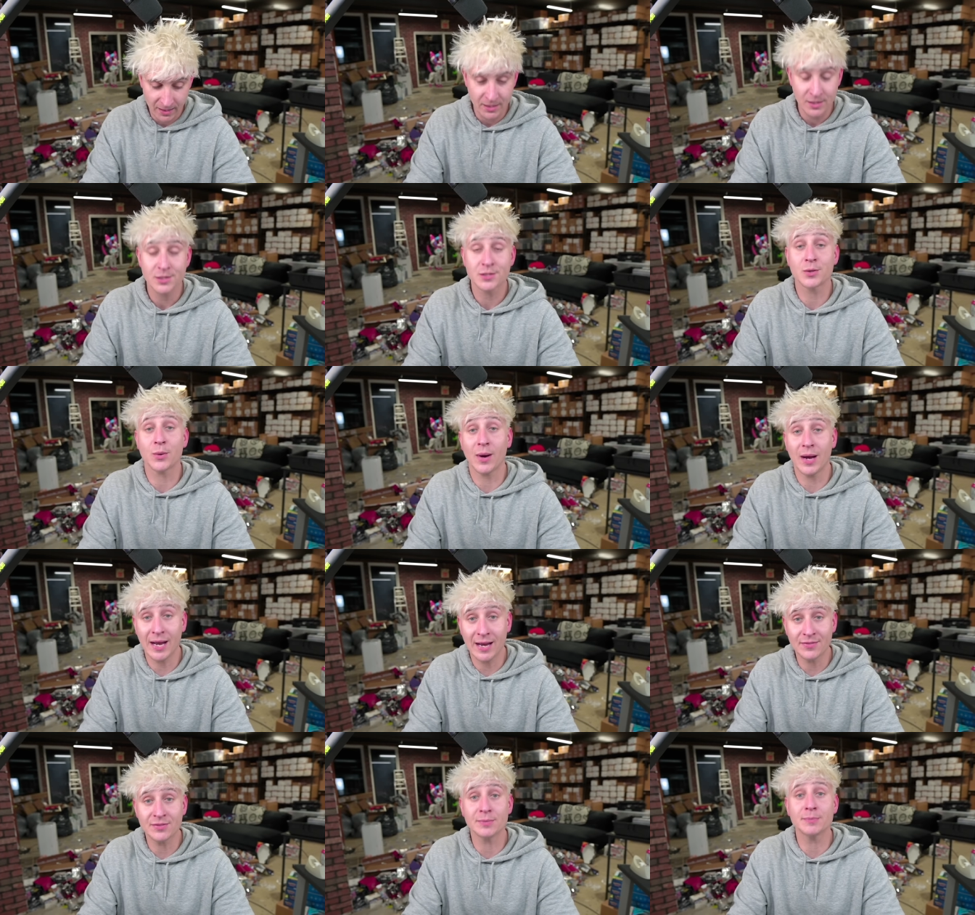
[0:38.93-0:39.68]
So I
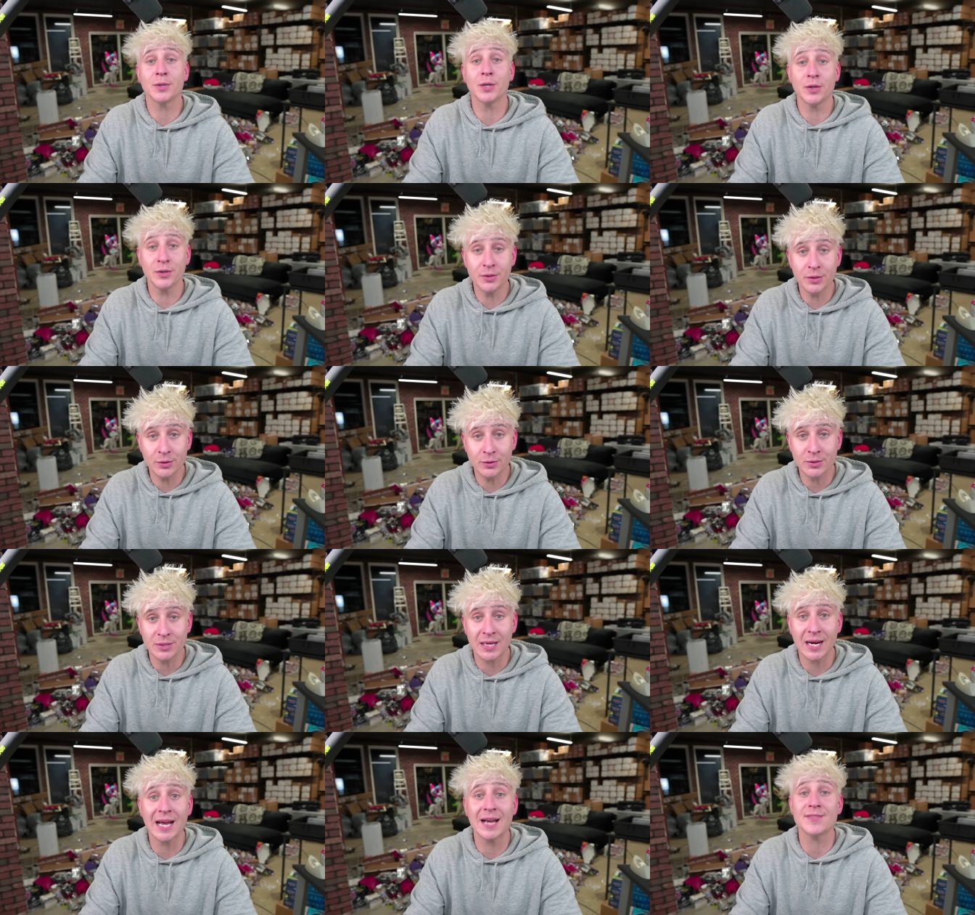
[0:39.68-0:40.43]
have some good
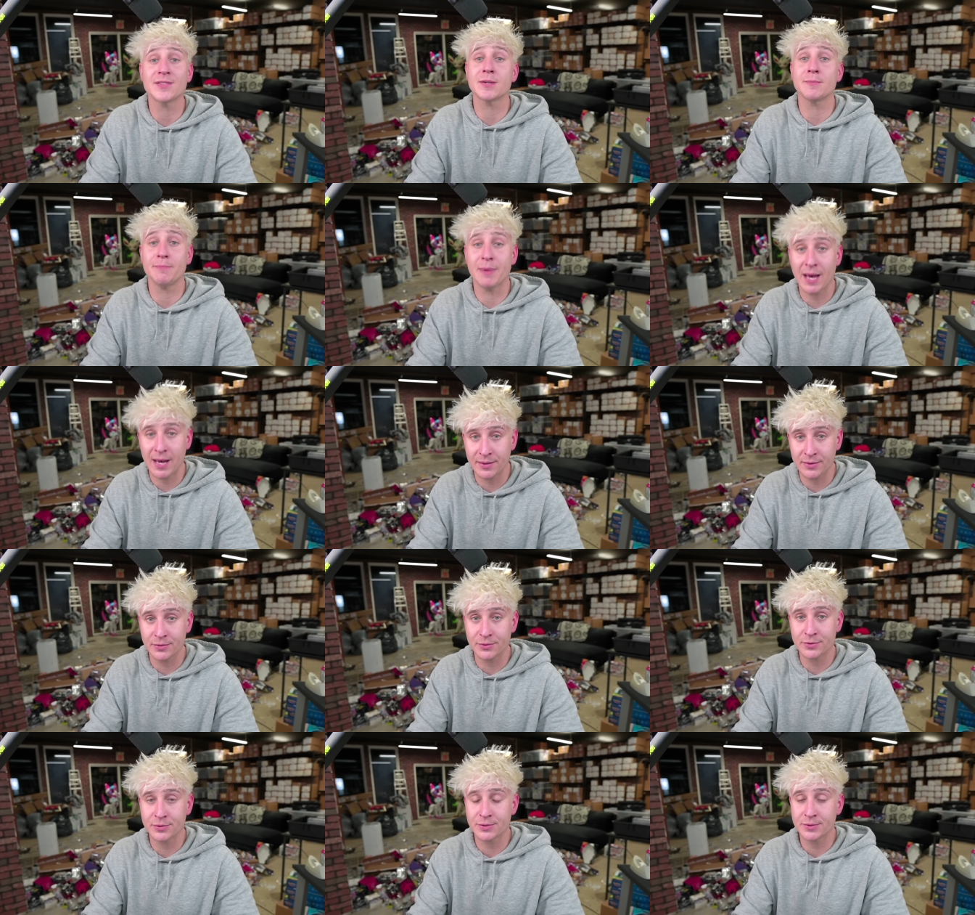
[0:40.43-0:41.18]
news and I have some bad
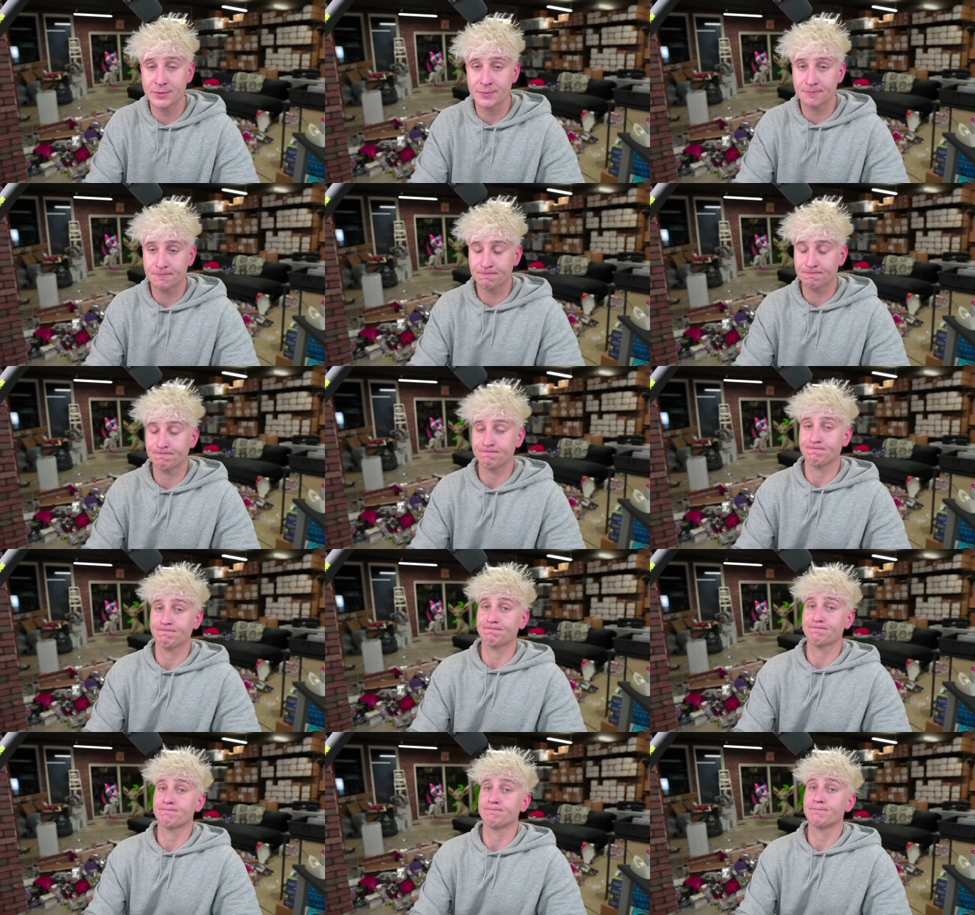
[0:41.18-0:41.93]
news.
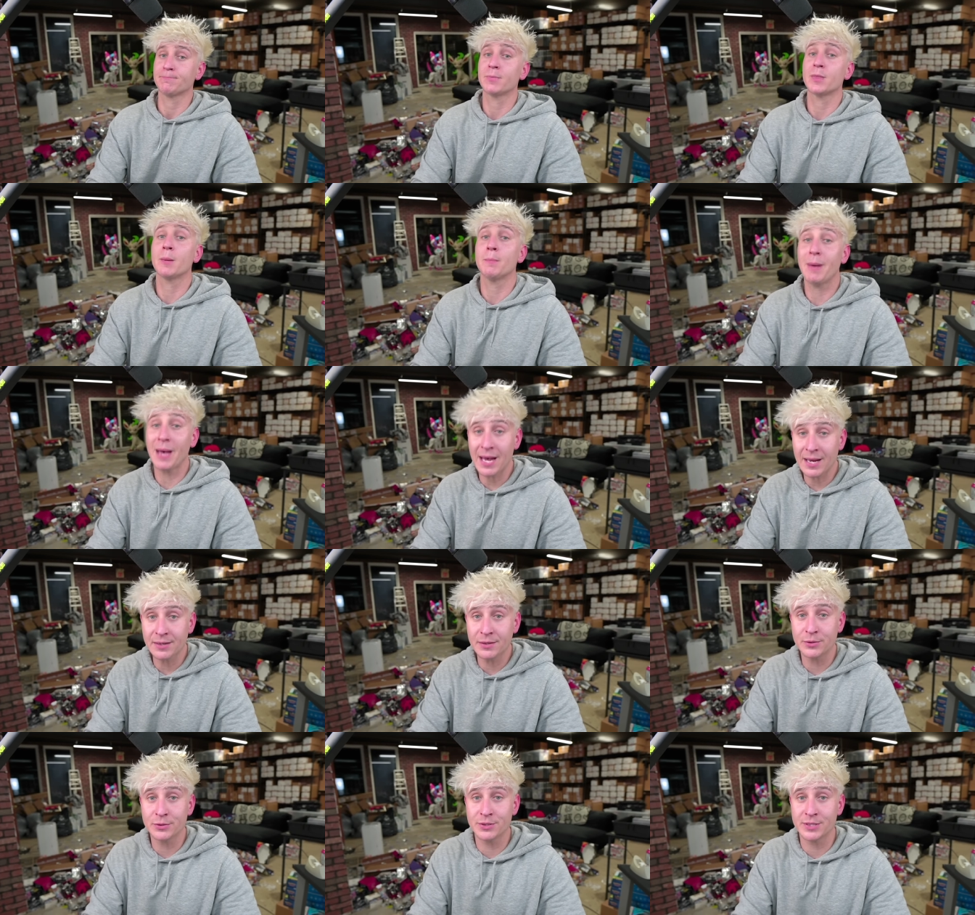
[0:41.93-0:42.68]
The
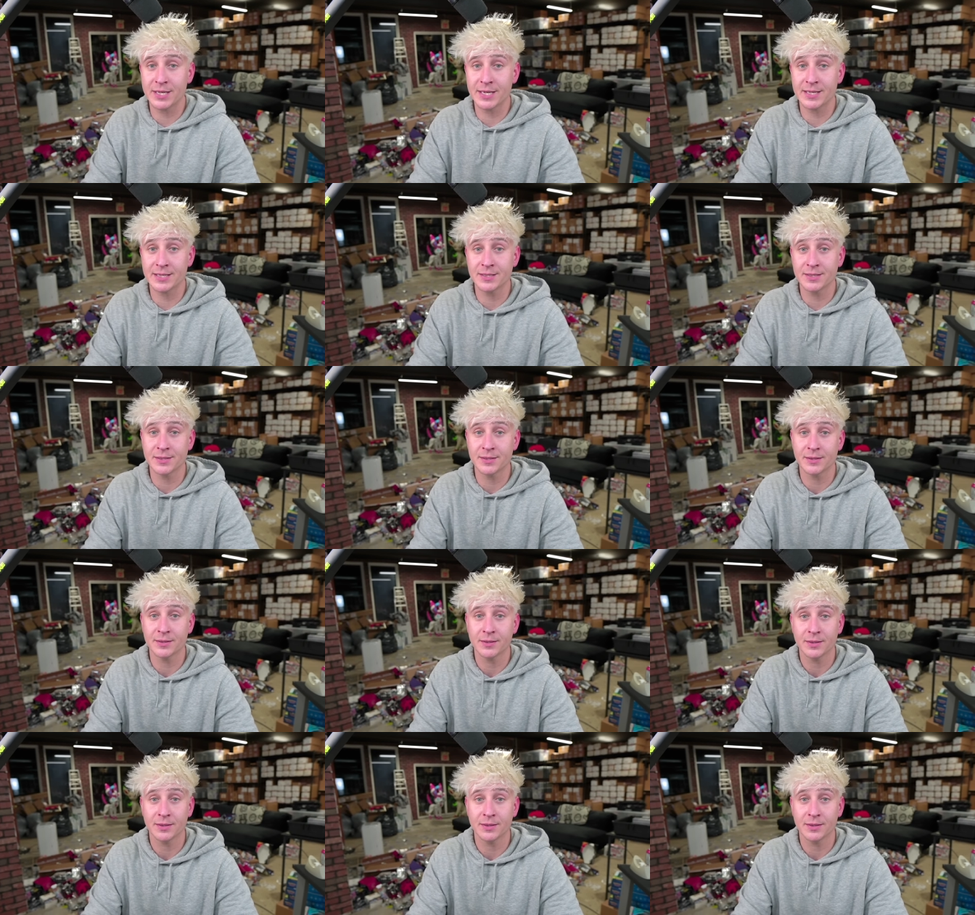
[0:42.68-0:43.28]
bad news is